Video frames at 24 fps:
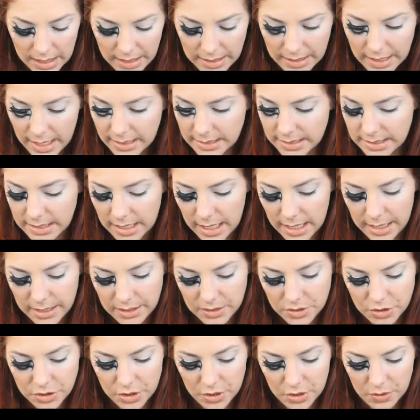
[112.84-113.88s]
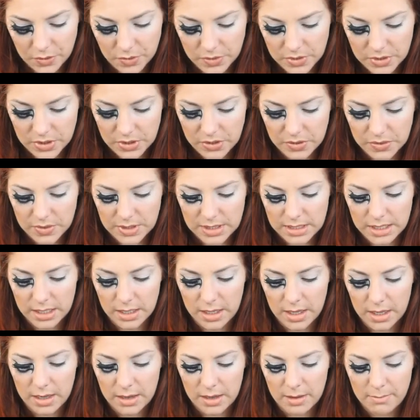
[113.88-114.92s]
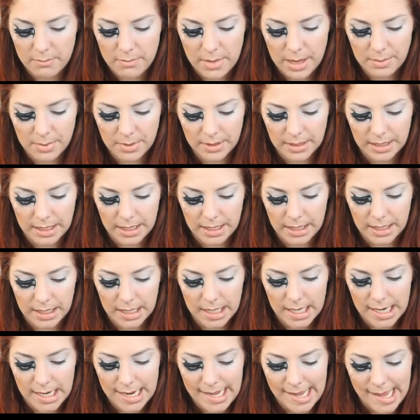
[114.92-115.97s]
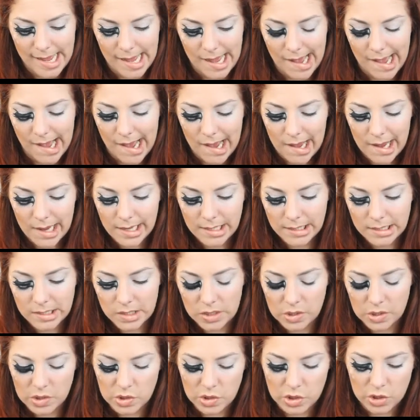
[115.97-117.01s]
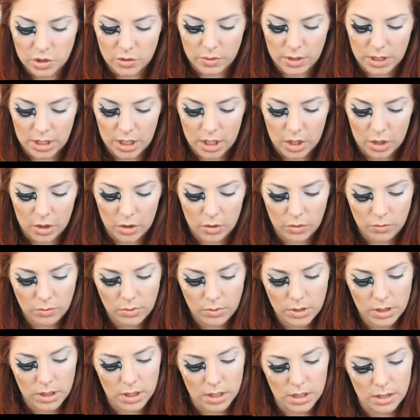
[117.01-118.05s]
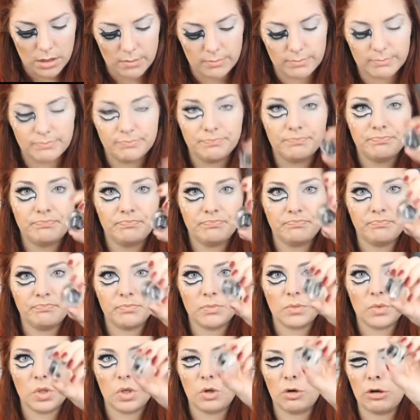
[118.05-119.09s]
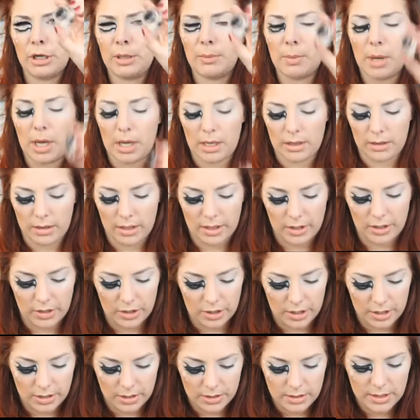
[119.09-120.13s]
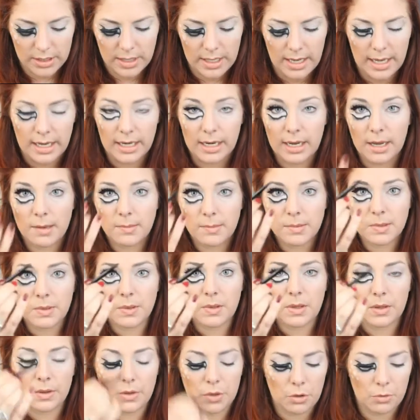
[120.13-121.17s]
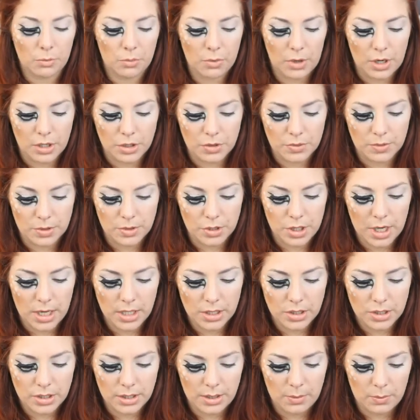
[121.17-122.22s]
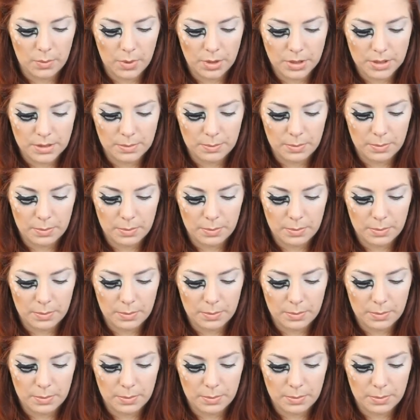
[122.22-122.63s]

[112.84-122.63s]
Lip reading: Next, I chose to use the Maybelline Eye Studio cream eyeliner. It comes with a little brush, which actually works